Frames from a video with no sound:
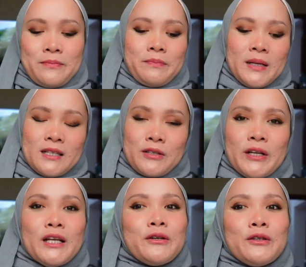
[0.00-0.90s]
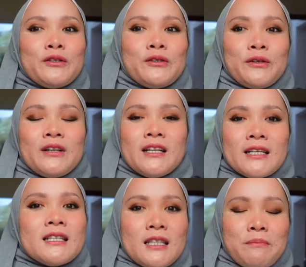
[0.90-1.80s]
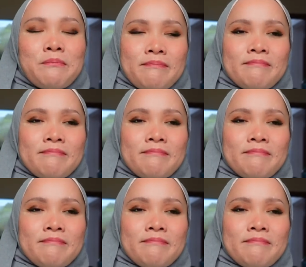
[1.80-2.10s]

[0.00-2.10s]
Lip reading: But it's really good to sleep